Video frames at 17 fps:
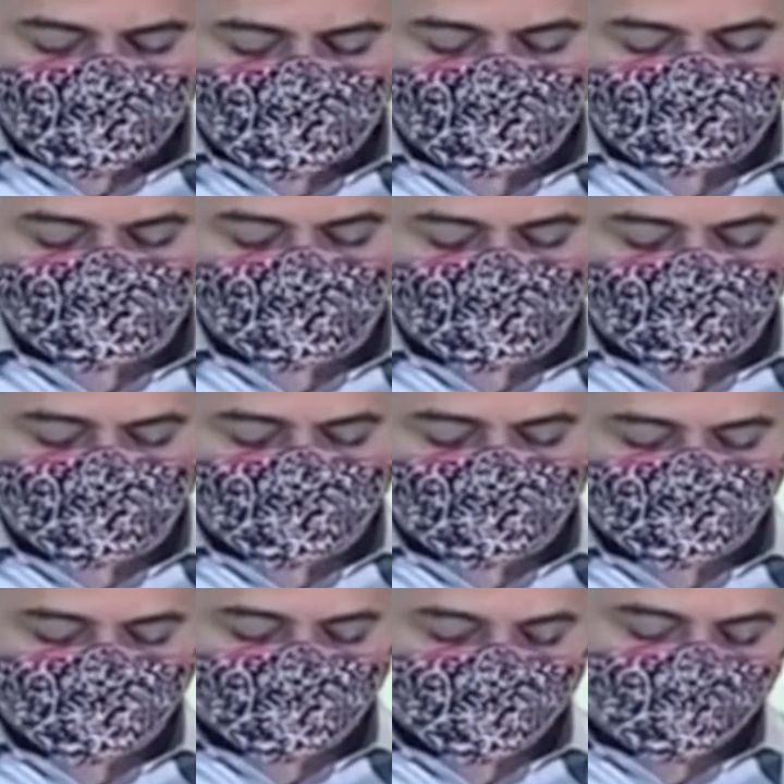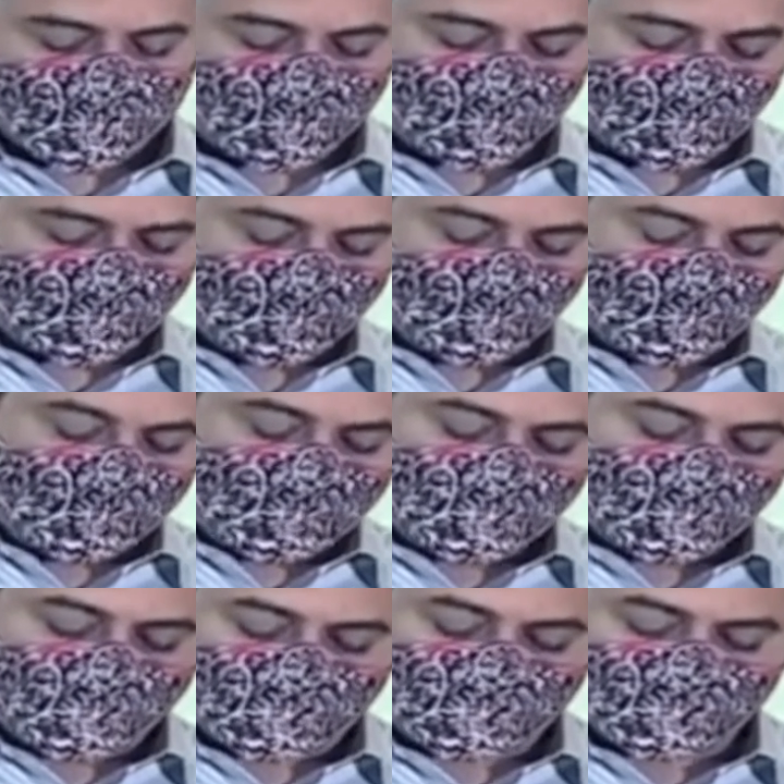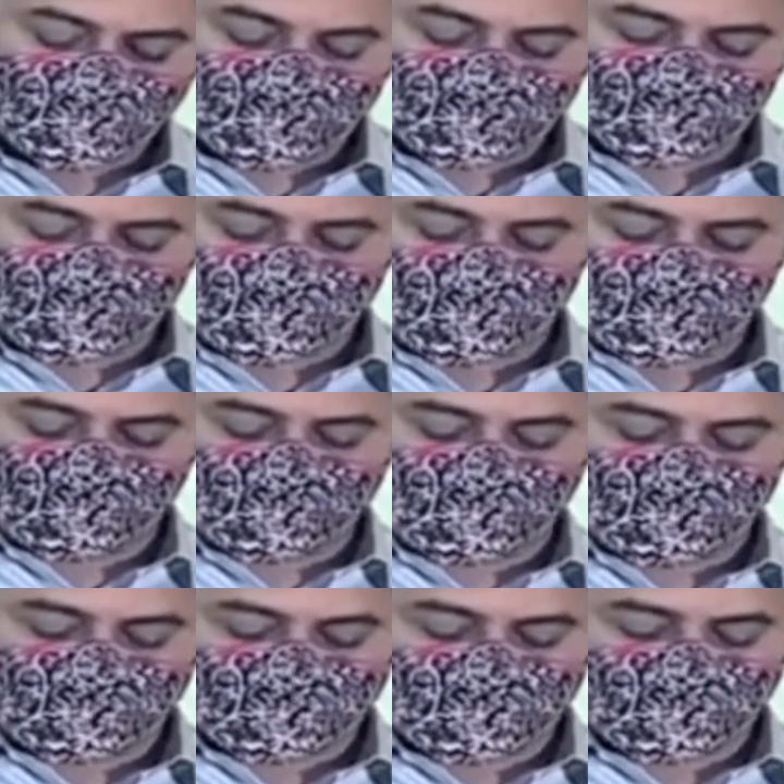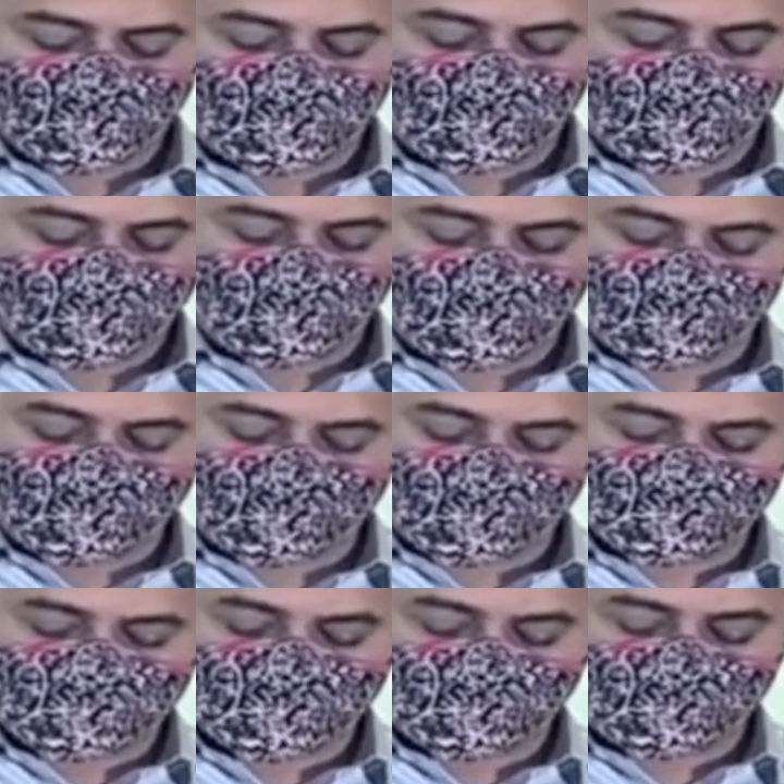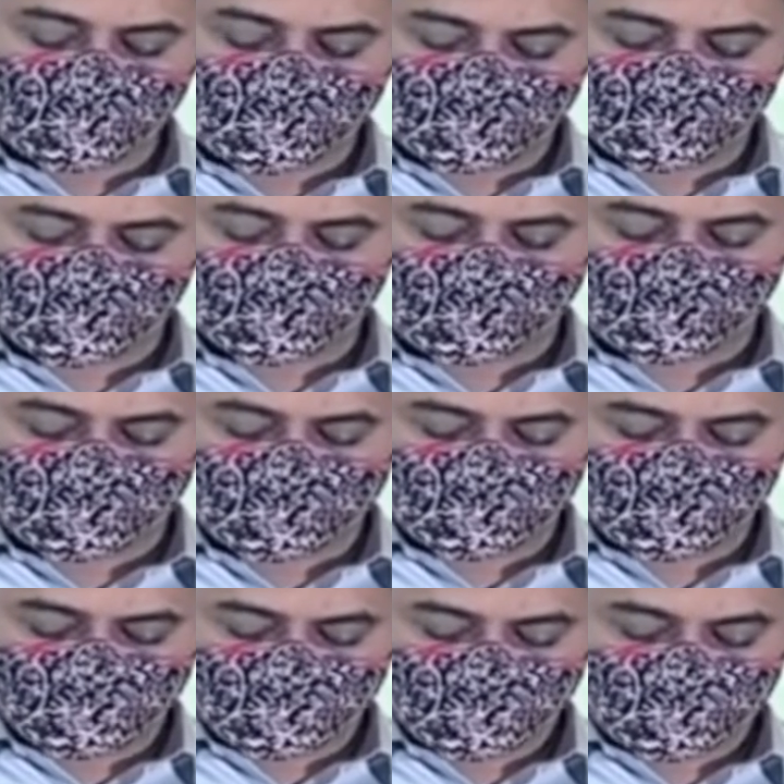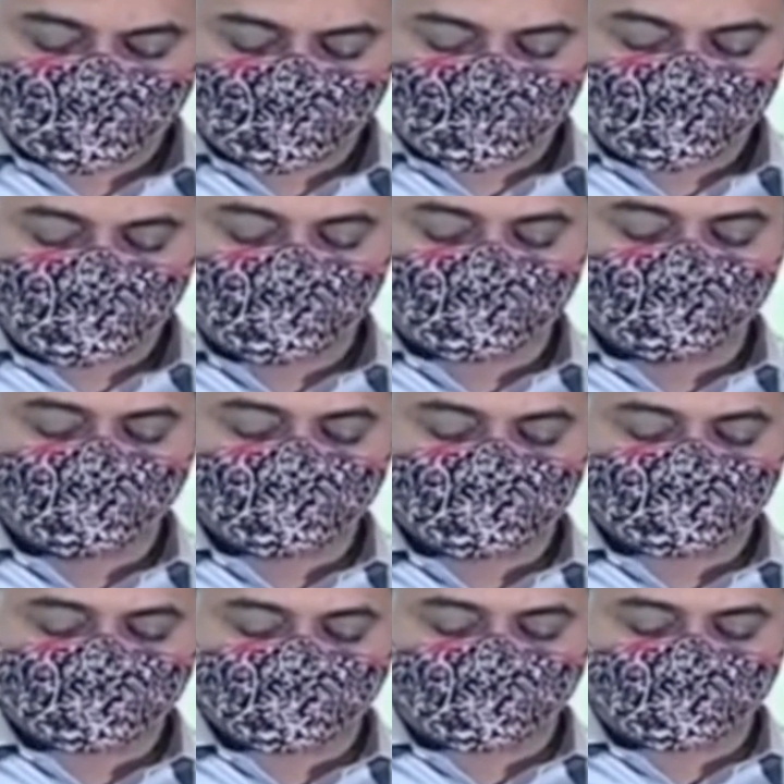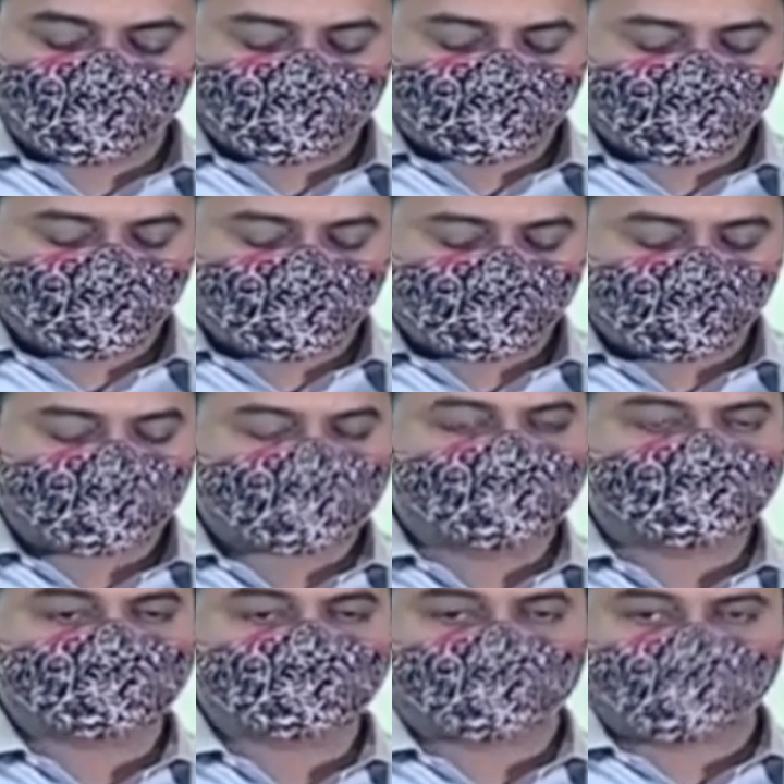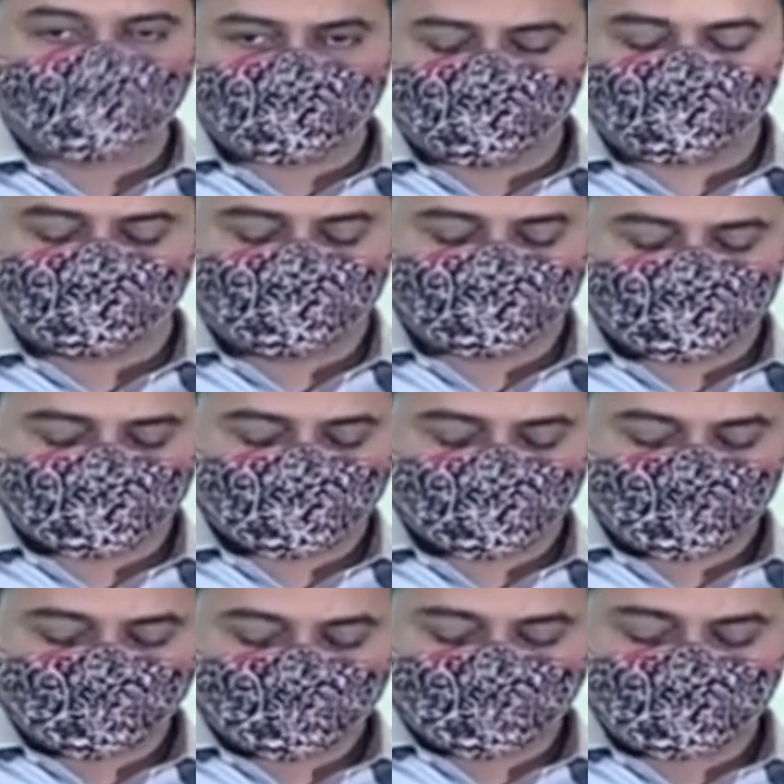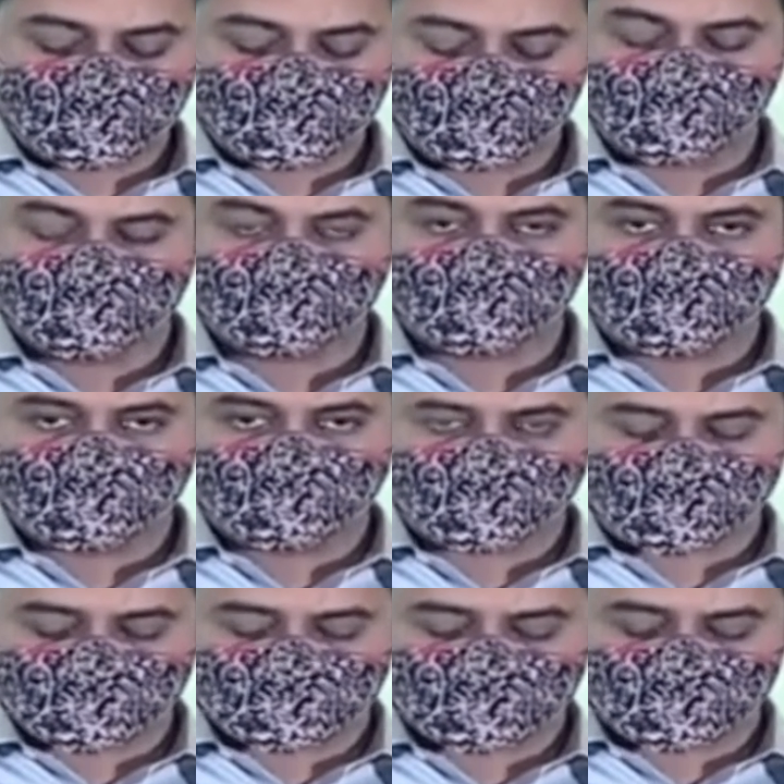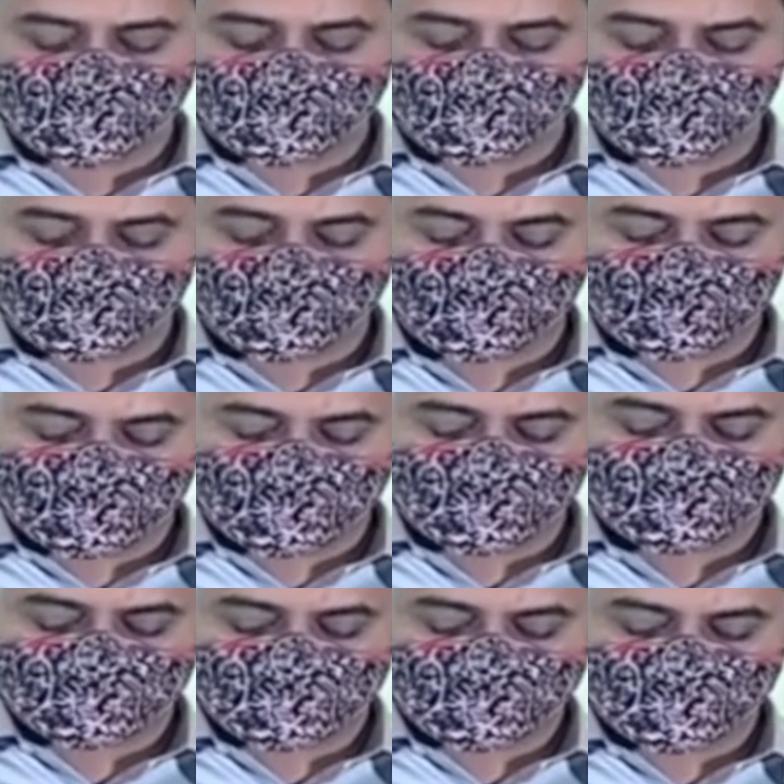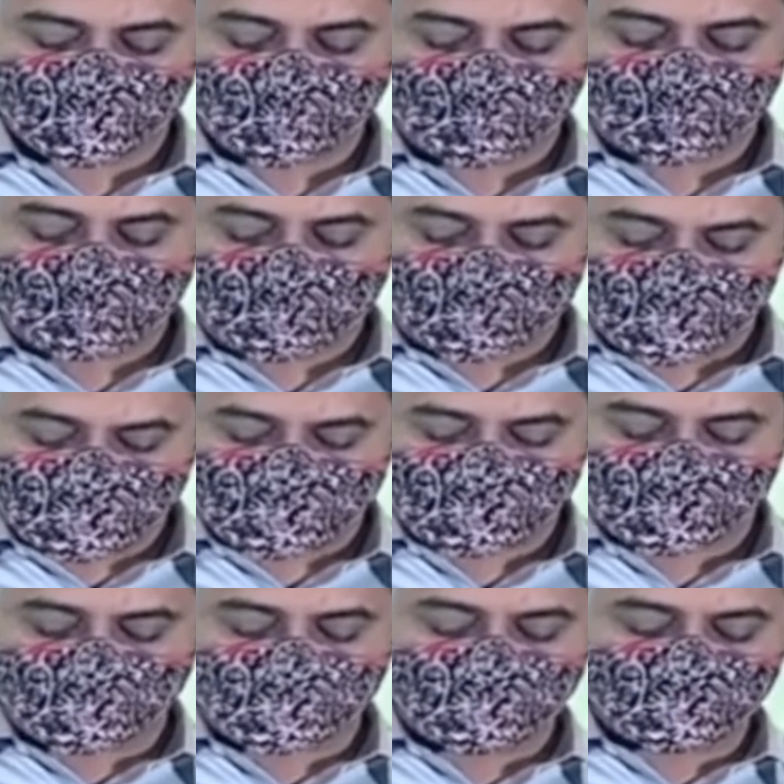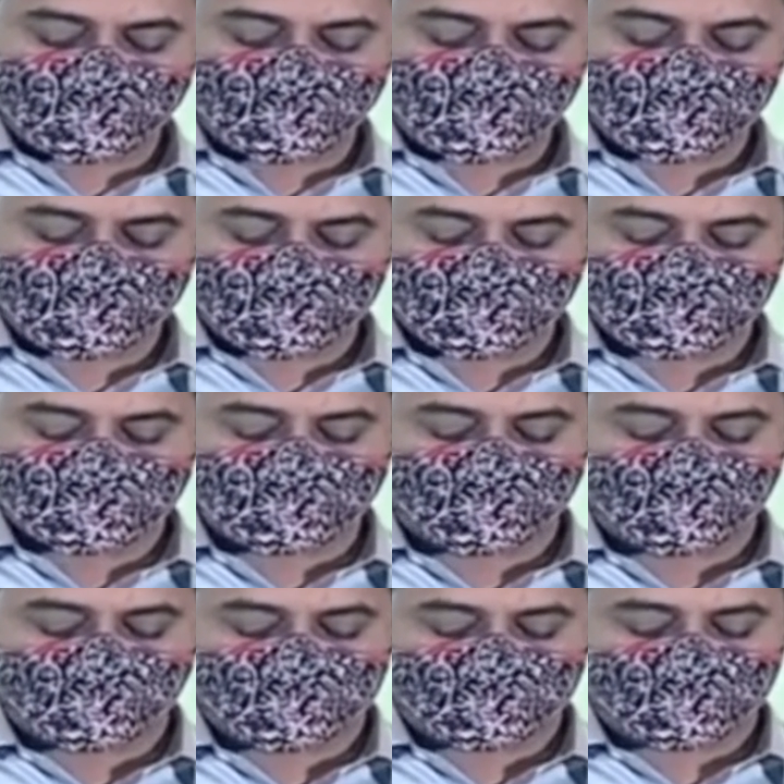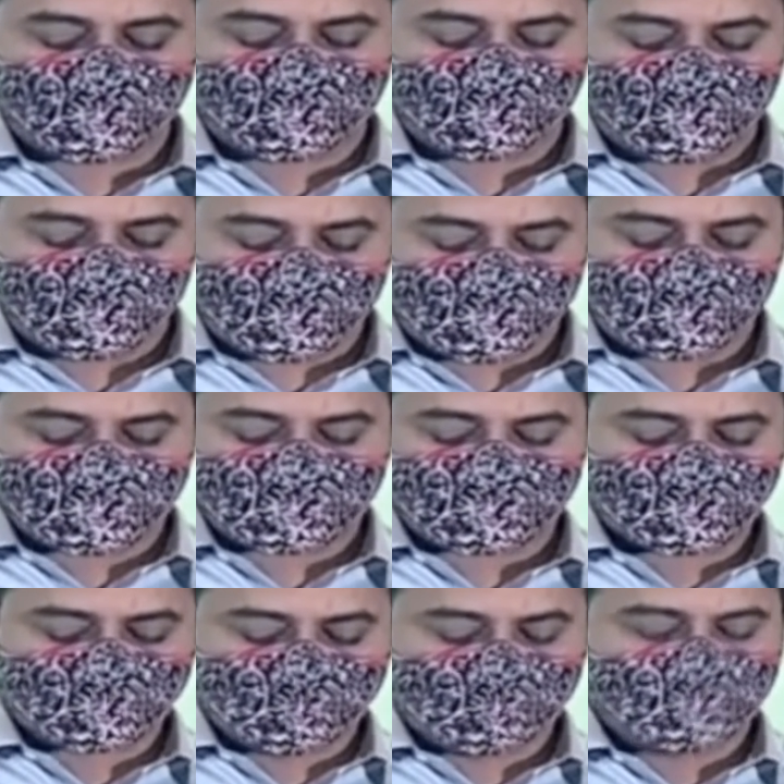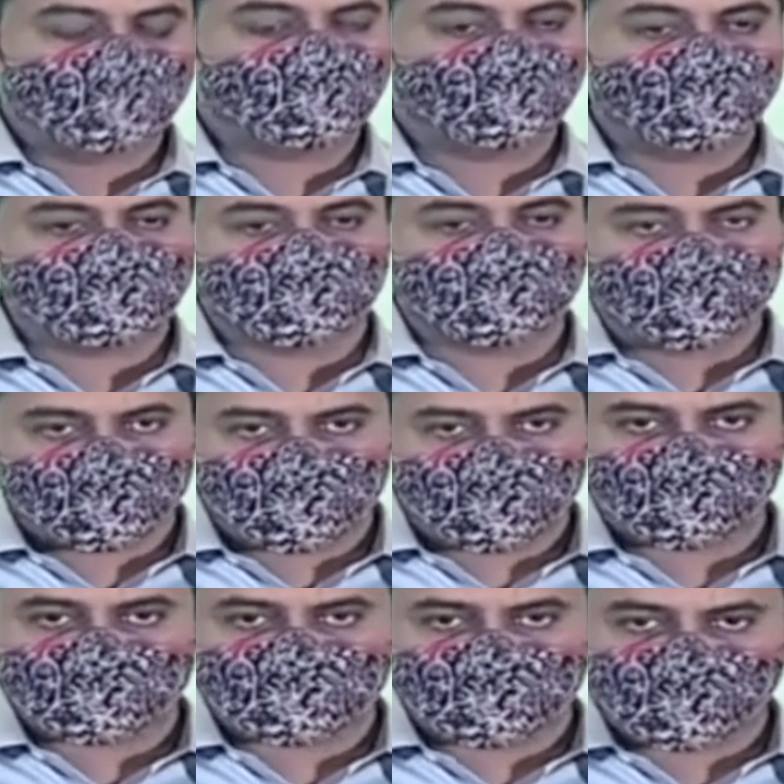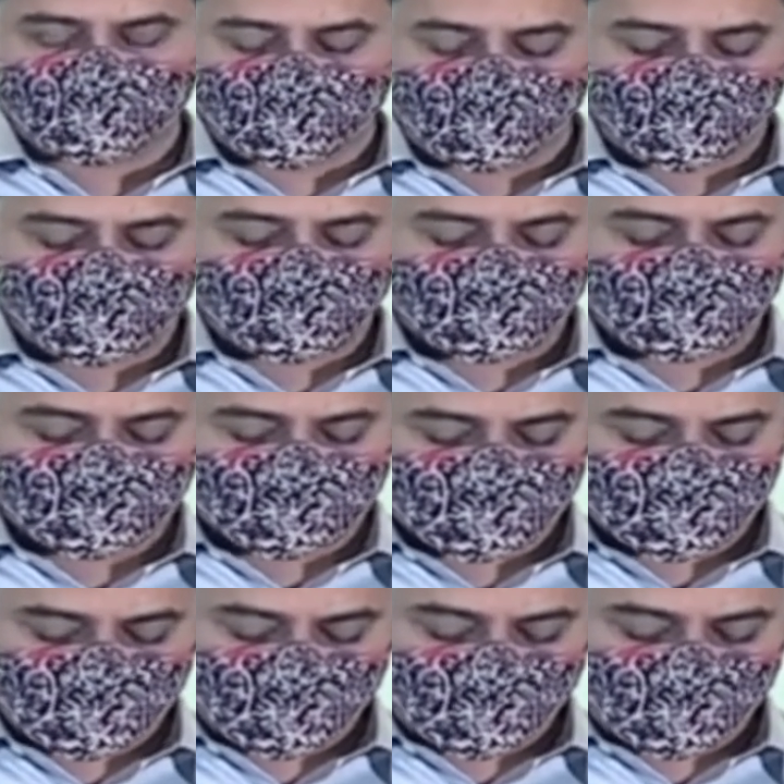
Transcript: etc. The F-16 wings being manufactured in Hyderabad echoes Lockheed Martin's confidence in Indian manufacturing capabilities and its commitment to support India's defense manufacturing goals.